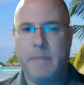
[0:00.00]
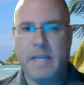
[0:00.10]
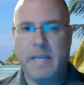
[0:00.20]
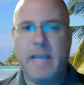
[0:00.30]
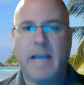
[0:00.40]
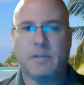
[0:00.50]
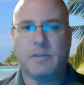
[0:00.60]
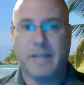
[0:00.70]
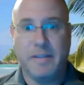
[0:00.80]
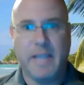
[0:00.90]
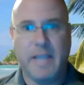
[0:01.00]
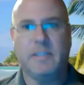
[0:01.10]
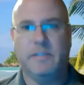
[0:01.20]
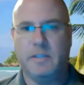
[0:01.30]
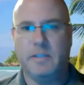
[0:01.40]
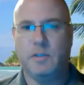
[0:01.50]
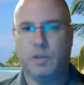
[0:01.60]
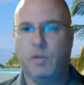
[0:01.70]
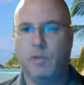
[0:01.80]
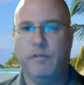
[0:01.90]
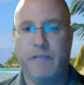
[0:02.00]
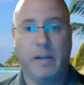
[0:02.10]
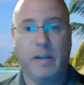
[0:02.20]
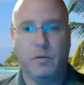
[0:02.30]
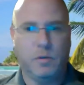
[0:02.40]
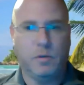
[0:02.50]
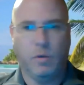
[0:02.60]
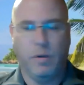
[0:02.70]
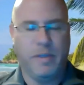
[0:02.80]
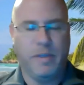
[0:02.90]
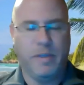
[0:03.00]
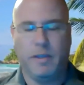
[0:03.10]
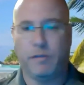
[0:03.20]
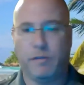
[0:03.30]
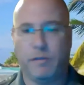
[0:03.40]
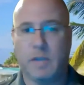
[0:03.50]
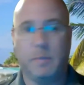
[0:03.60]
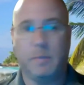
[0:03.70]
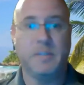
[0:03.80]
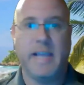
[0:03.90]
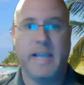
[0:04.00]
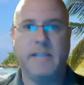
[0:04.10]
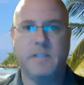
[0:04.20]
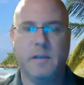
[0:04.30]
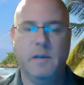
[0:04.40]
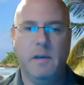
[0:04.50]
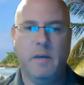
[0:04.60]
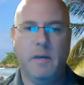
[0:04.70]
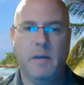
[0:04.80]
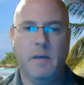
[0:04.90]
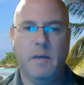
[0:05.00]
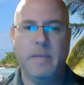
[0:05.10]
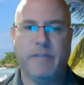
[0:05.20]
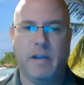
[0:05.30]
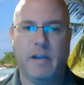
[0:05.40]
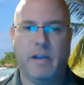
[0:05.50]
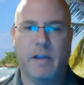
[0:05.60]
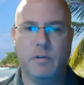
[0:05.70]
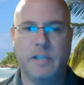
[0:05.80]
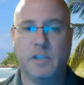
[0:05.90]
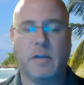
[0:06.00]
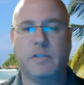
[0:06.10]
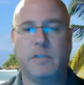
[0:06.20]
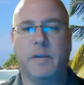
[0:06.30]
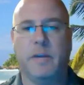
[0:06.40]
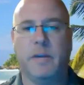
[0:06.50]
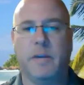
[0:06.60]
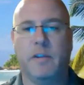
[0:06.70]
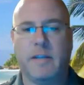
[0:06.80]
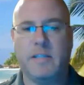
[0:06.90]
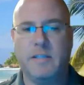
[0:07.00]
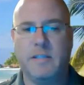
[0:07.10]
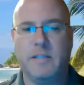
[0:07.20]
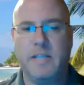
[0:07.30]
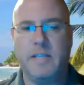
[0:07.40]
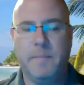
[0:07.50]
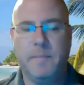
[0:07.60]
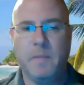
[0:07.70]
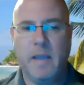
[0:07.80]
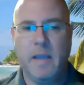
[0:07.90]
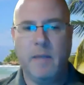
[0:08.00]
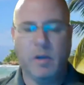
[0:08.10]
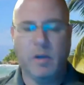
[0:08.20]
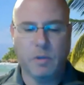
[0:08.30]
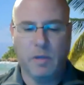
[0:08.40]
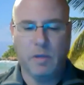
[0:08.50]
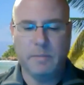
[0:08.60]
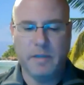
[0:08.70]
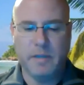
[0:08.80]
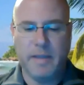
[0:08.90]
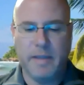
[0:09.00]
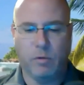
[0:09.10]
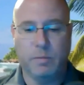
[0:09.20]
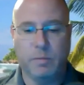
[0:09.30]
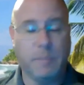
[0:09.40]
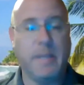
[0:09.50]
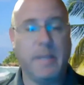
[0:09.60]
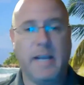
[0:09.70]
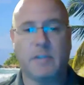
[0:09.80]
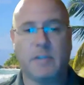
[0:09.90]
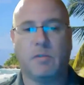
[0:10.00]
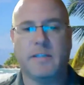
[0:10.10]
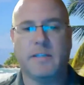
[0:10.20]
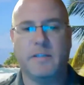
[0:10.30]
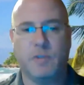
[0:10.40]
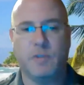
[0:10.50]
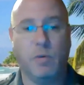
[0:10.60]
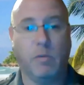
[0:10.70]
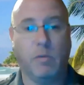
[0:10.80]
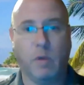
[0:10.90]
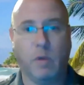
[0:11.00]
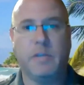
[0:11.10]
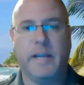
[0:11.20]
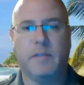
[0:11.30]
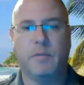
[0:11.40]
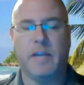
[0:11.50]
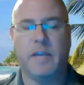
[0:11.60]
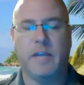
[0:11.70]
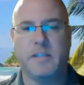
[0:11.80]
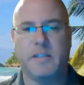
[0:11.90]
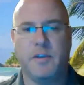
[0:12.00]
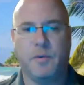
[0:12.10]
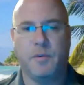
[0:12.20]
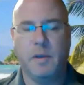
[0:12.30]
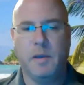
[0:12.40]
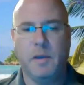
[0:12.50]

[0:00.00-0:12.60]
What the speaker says: pediatric intensivists, so fellows who are within their first couple days of being a fellow, so they just graduated their residency. And we also lumped into that group some pediatric residents who were rotating through the ICU.